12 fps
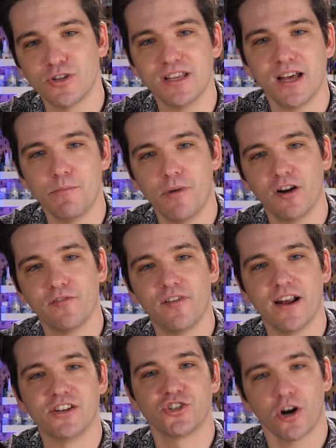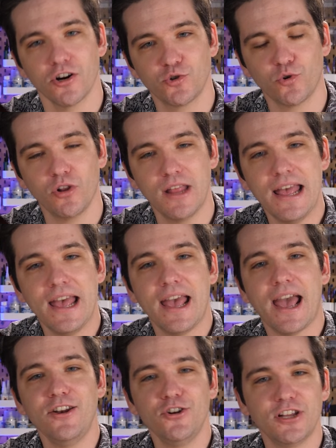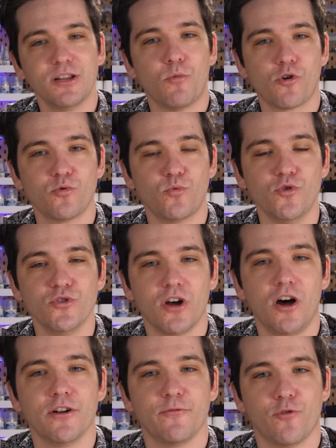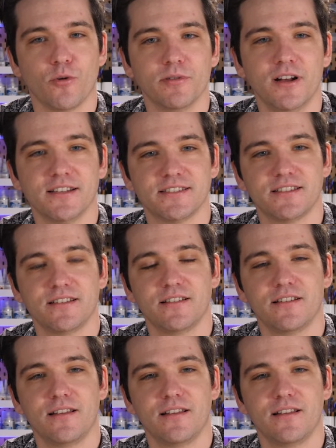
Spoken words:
to the unmodified charge roll, and you deal a mortal wound on a 4+.